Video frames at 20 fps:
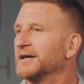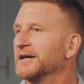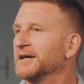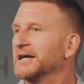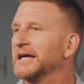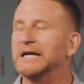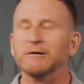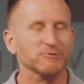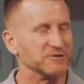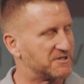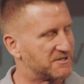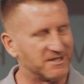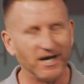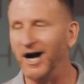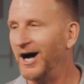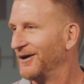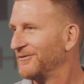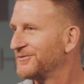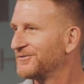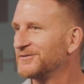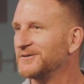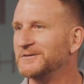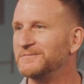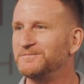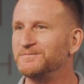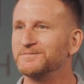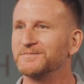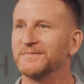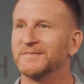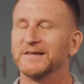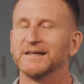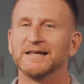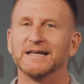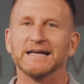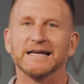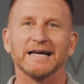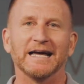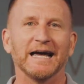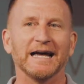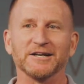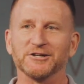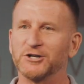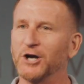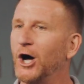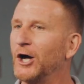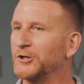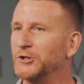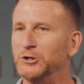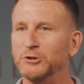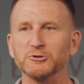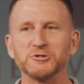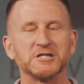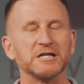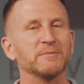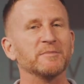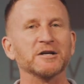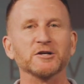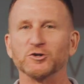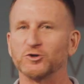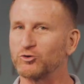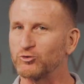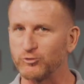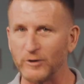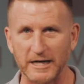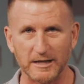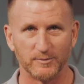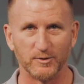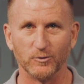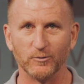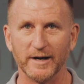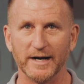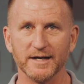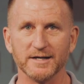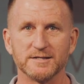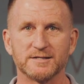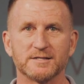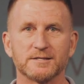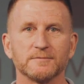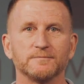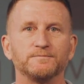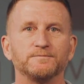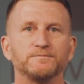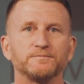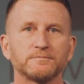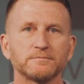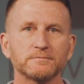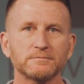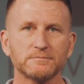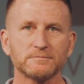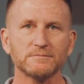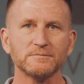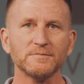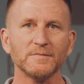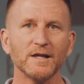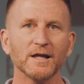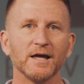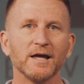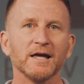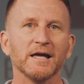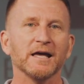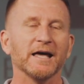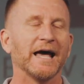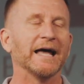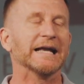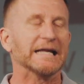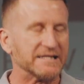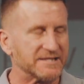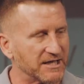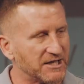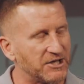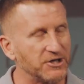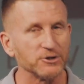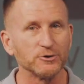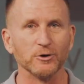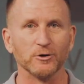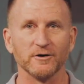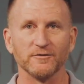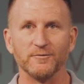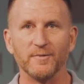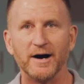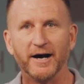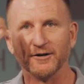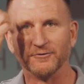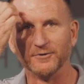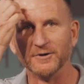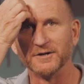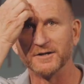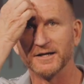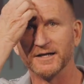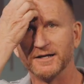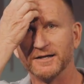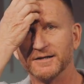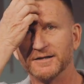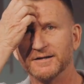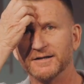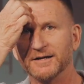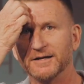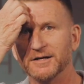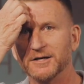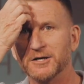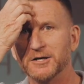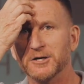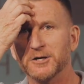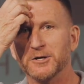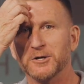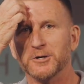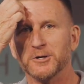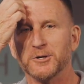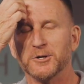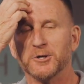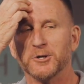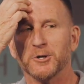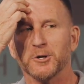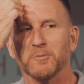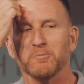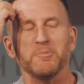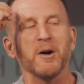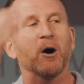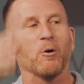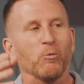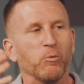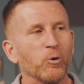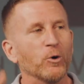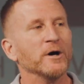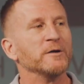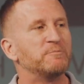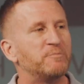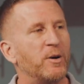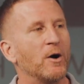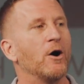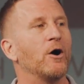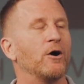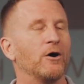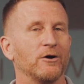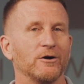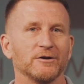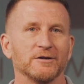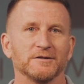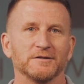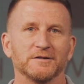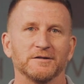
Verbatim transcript: He was tough, and God used him in incredible ways. And he's a hero of mine, really. But would Paul